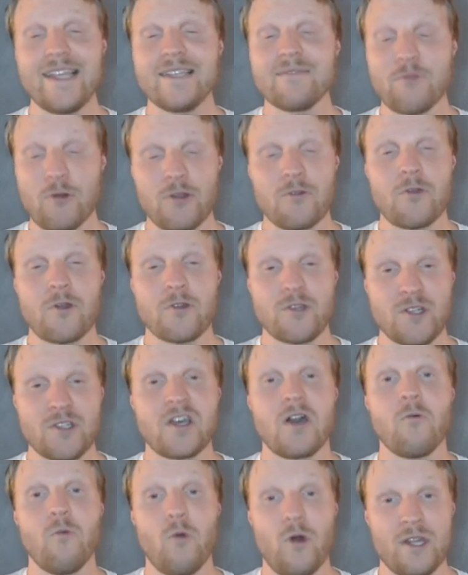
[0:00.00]
Morgan Rogers
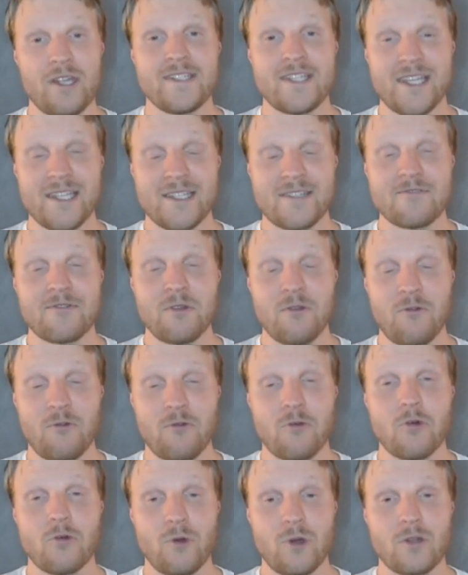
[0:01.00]
got 1 assist from the
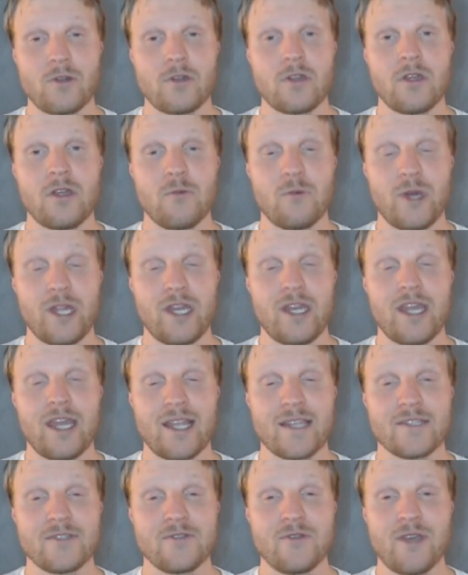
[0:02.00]
4-1 win
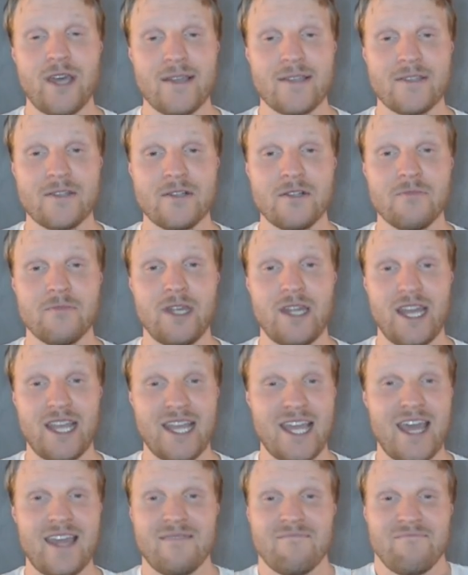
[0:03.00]
against Newcastle, but
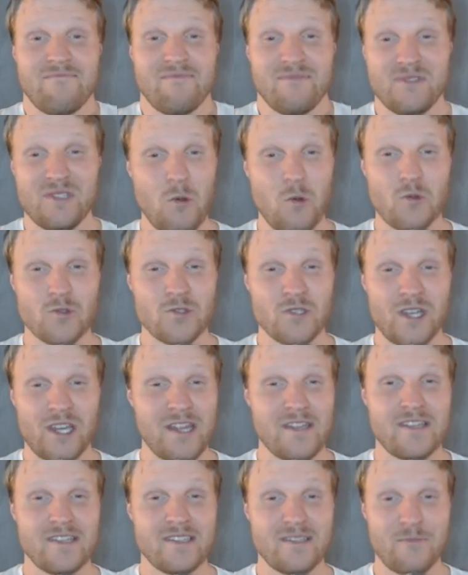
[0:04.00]
again, also kind
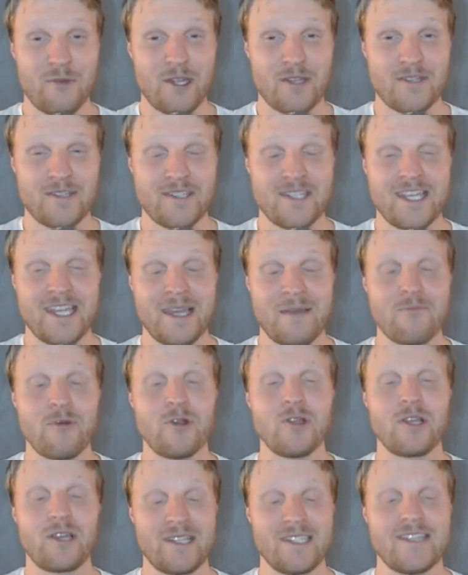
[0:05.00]
of disappointing to see him
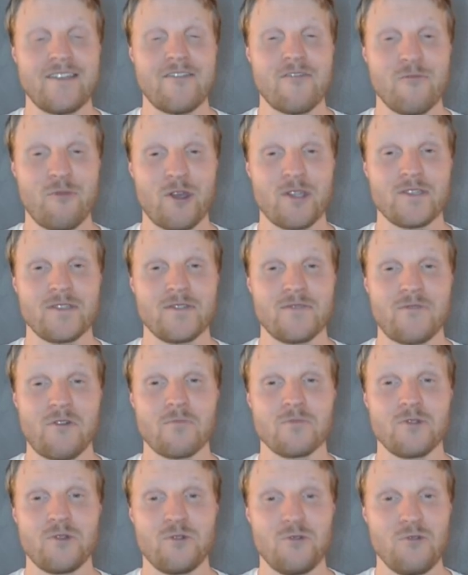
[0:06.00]
only get 7 points
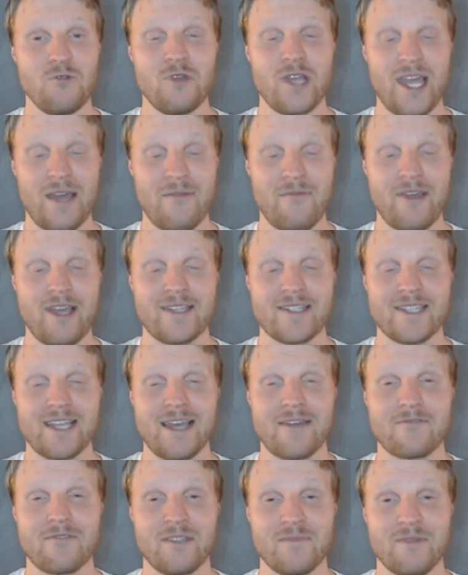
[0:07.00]
from 2 game weeks
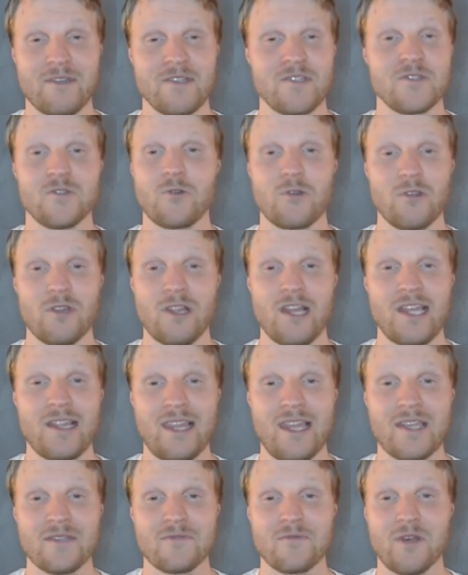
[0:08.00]
after he's been so good
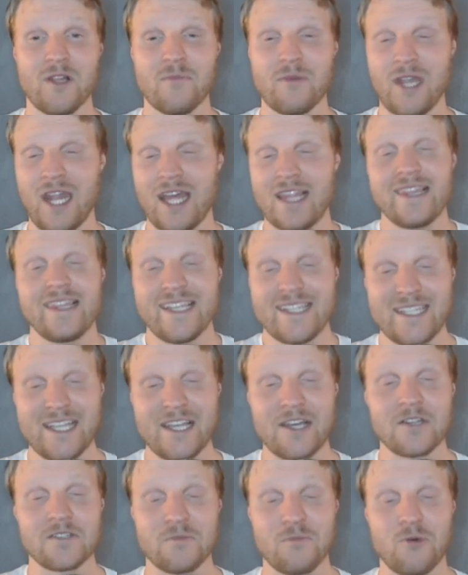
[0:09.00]
lately as well, but at least he
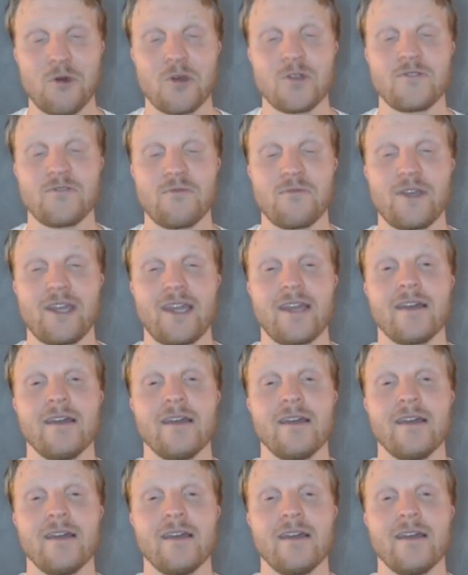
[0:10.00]
got some points for me.